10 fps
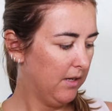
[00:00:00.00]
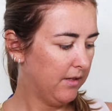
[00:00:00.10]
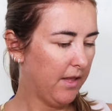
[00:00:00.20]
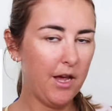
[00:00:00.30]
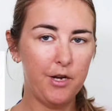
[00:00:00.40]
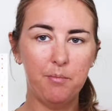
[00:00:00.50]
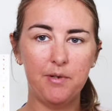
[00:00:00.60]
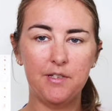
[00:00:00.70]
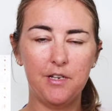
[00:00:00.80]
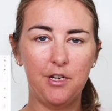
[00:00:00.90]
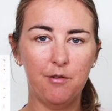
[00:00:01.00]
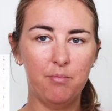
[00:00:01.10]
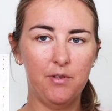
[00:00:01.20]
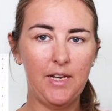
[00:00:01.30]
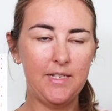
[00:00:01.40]
So that opens and you can
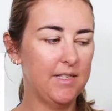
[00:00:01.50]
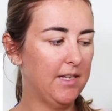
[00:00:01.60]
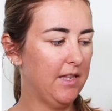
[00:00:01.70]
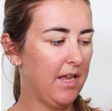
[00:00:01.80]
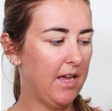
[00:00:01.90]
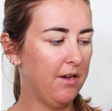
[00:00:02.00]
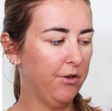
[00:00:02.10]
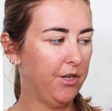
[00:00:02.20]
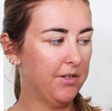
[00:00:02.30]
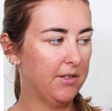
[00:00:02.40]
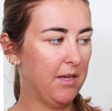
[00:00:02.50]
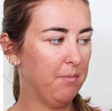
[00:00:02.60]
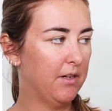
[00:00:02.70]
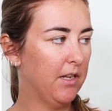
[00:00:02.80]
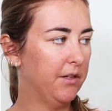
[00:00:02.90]
put letters in there, or you can just
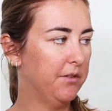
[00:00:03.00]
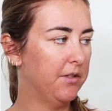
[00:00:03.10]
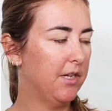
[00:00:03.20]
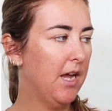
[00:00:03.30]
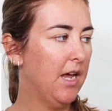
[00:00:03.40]
keep it closed.